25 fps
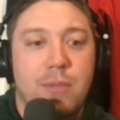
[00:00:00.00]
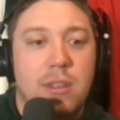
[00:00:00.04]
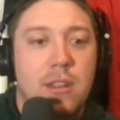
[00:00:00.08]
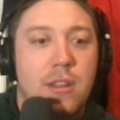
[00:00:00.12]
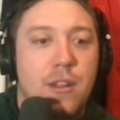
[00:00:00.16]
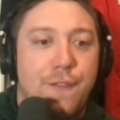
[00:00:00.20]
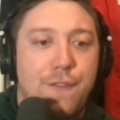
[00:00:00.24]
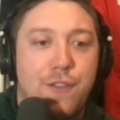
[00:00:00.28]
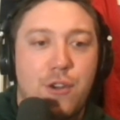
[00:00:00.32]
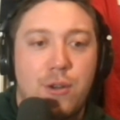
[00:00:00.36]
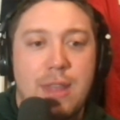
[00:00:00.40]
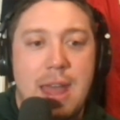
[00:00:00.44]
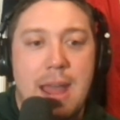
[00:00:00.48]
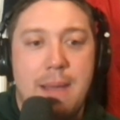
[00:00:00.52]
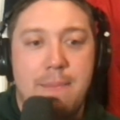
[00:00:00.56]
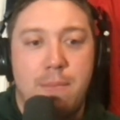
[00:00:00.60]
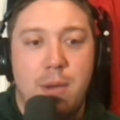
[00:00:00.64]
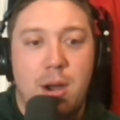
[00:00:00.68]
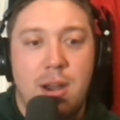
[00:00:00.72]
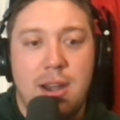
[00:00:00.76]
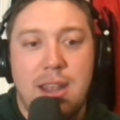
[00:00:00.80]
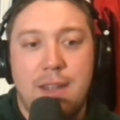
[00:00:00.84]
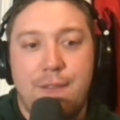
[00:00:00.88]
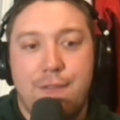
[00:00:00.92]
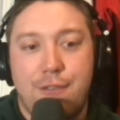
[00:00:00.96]
defer that
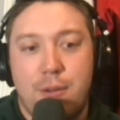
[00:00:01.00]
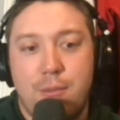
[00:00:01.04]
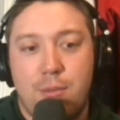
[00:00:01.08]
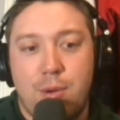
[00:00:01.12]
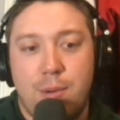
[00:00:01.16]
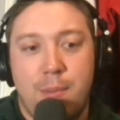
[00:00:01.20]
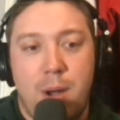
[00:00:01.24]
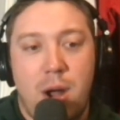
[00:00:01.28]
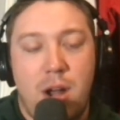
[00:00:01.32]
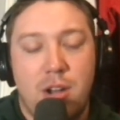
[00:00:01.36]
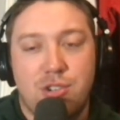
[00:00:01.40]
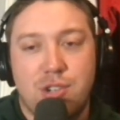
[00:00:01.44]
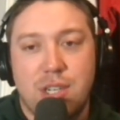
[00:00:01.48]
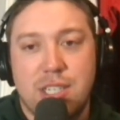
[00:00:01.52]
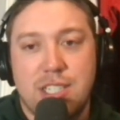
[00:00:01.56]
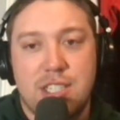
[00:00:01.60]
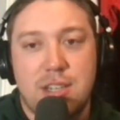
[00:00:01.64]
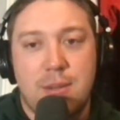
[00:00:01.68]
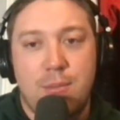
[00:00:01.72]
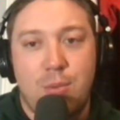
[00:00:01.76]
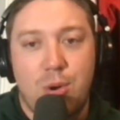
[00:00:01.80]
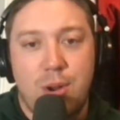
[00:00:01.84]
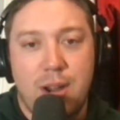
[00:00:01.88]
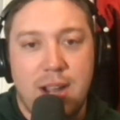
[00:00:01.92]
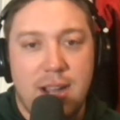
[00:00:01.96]
money from Ramondre
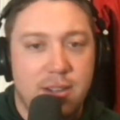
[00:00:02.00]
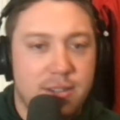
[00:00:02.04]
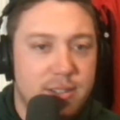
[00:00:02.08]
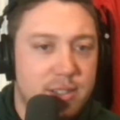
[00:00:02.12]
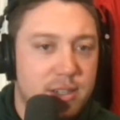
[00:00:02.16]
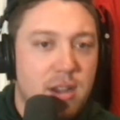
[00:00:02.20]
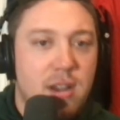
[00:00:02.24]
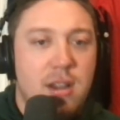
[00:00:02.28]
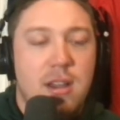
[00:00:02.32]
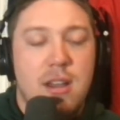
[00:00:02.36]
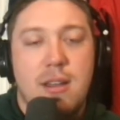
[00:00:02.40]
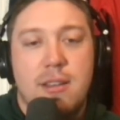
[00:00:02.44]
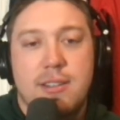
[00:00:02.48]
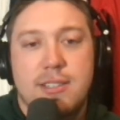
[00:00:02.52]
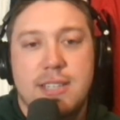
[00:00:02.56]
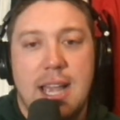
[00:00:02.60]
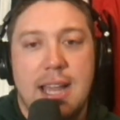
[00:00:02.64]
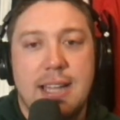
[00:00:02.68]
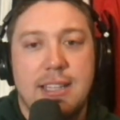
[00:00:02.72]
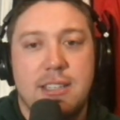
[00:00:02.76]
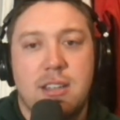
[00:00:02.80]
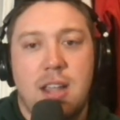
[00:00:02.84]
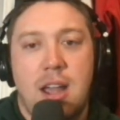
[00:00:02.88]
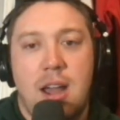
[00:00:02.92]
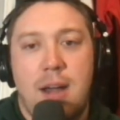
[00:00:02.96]
somewhere else,
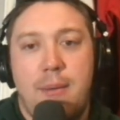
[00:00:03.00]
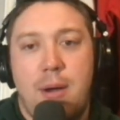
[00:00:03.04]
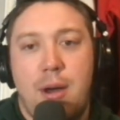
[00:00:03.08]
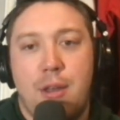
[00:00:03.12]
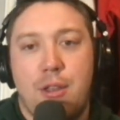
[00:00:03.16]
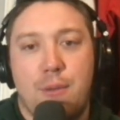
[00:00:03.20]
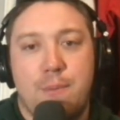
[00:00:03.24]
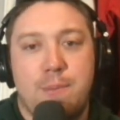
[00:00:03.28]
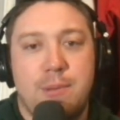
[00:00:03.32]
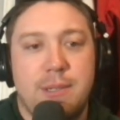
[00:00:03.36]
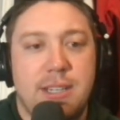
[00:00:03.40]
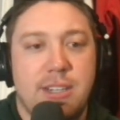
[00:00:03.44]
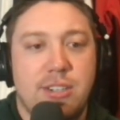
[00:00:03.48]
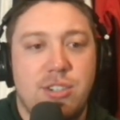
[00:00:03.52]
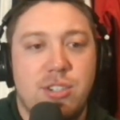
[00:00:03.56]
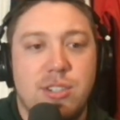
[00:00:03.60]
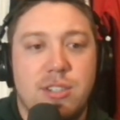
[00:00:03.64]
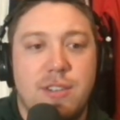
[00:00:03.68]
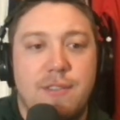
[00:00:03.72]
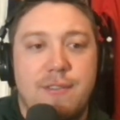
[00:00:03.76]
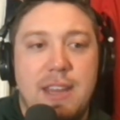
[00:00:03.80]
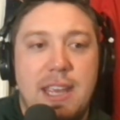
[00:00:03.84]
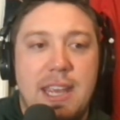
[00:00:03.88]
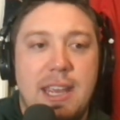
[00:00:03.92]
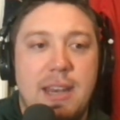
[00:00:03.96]
sign other positions
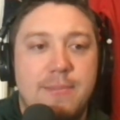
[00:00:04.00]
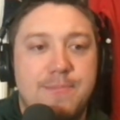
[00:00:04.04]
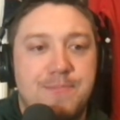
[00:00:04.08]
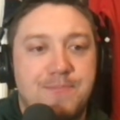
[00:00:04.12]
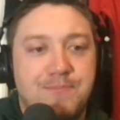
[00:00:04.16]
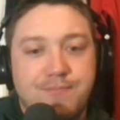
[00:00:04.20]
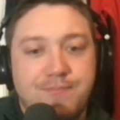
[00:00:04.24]
of need,